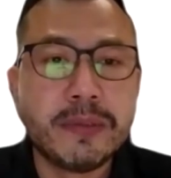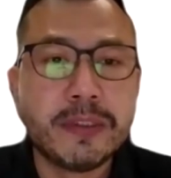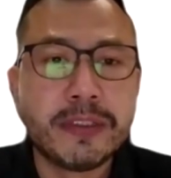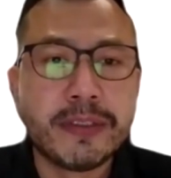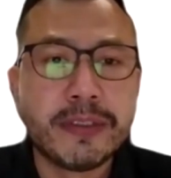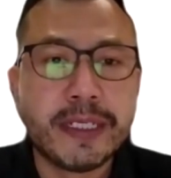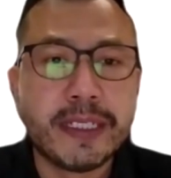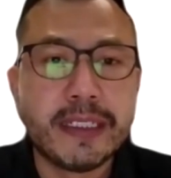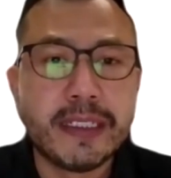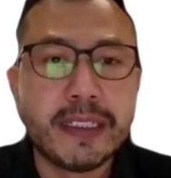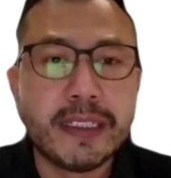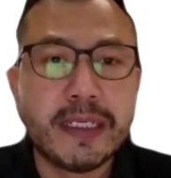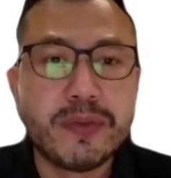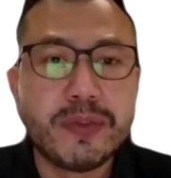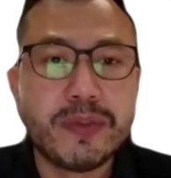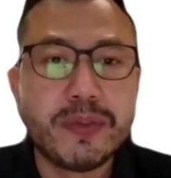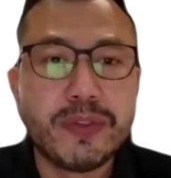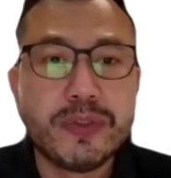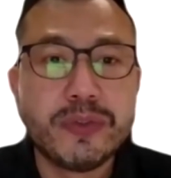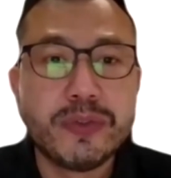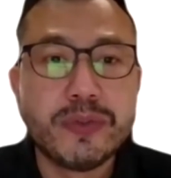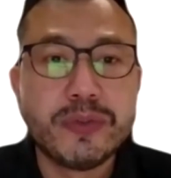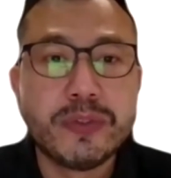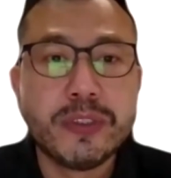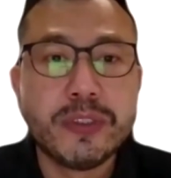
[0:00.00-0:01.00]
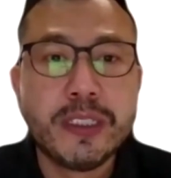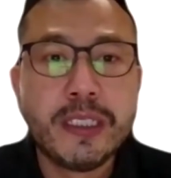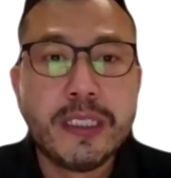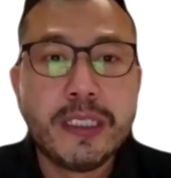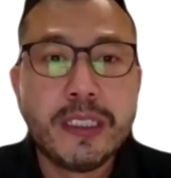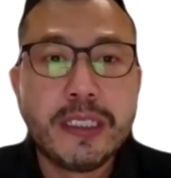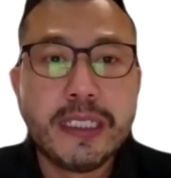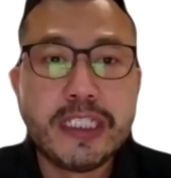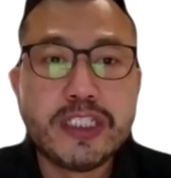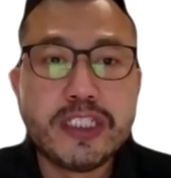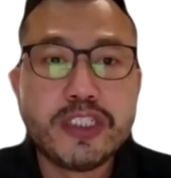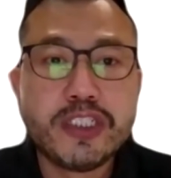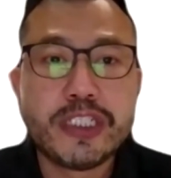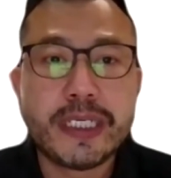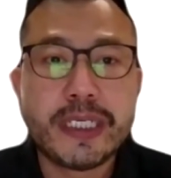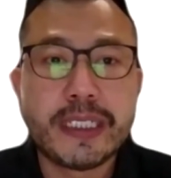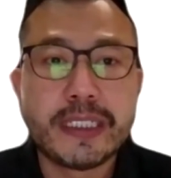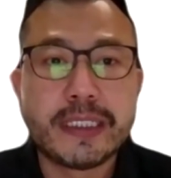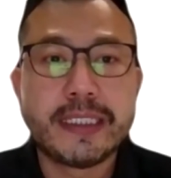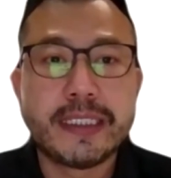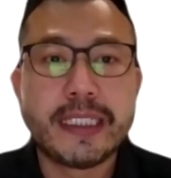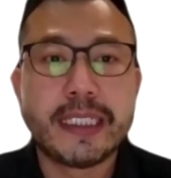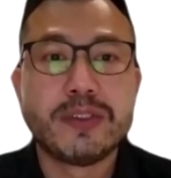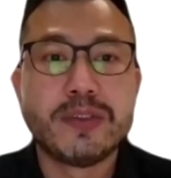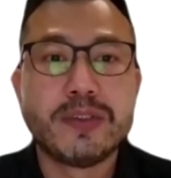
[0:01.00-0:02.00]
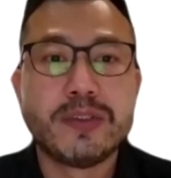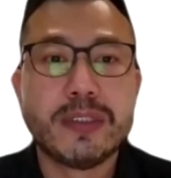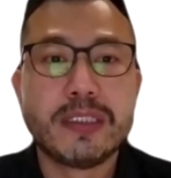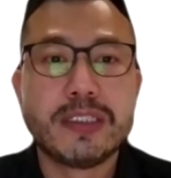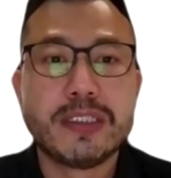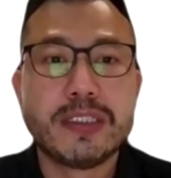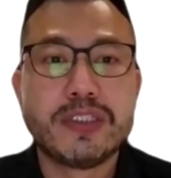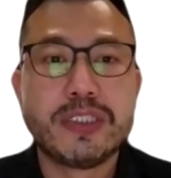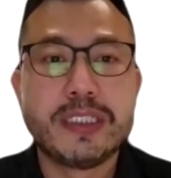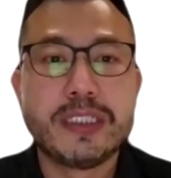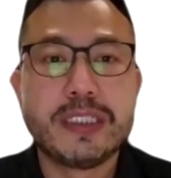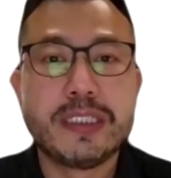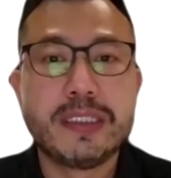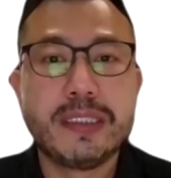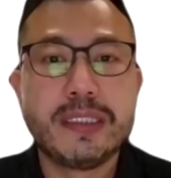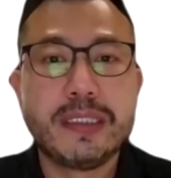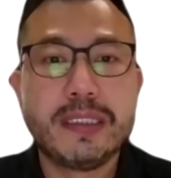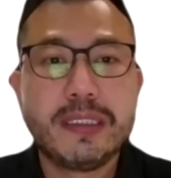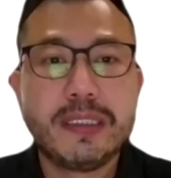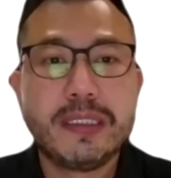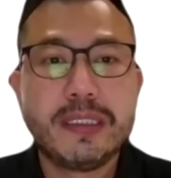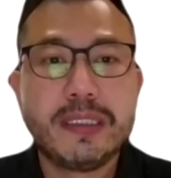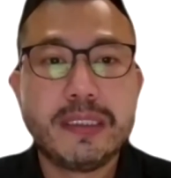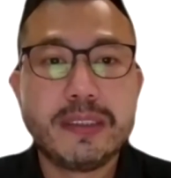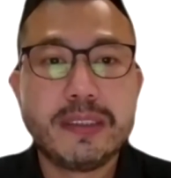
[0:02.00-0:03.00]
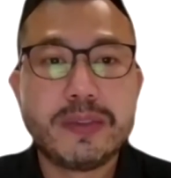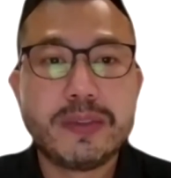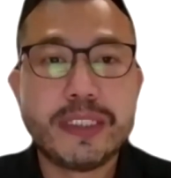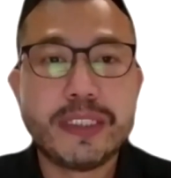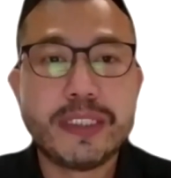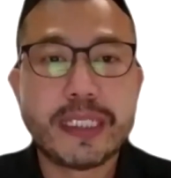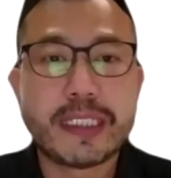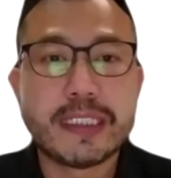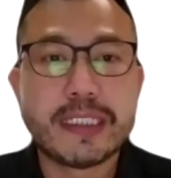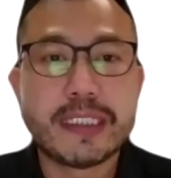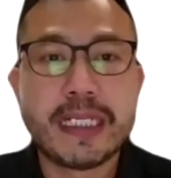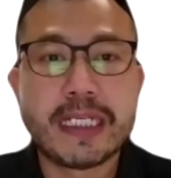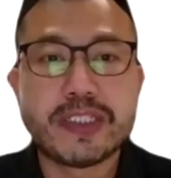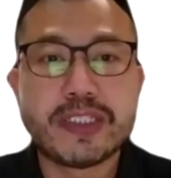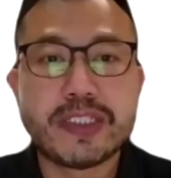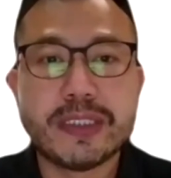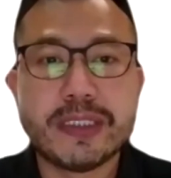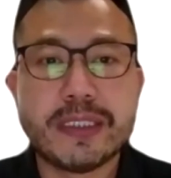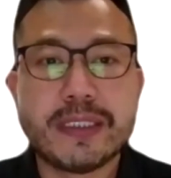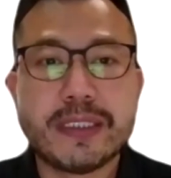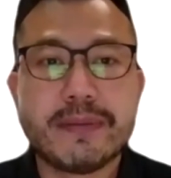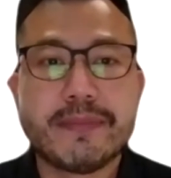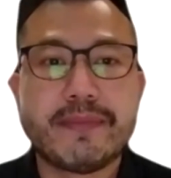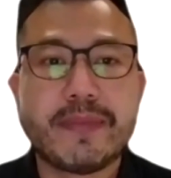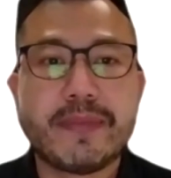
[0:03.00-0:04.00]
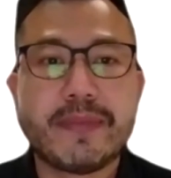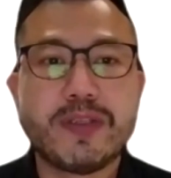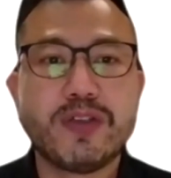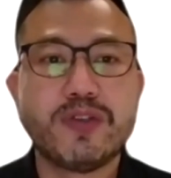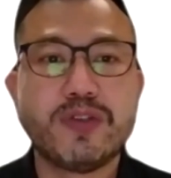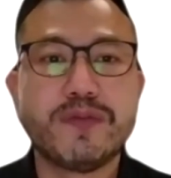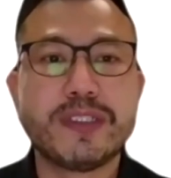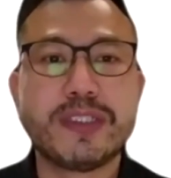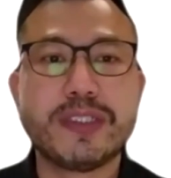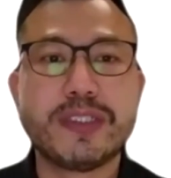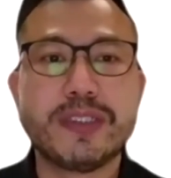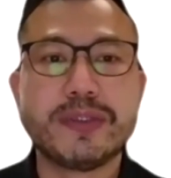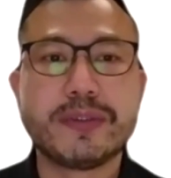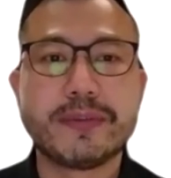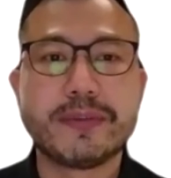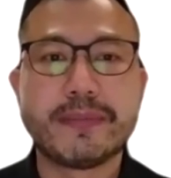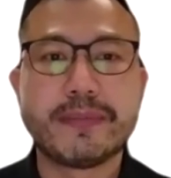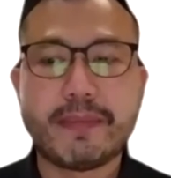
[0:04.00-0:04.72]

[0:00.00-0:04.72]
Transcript: right? How do you inject technology into debt collection? Over to you.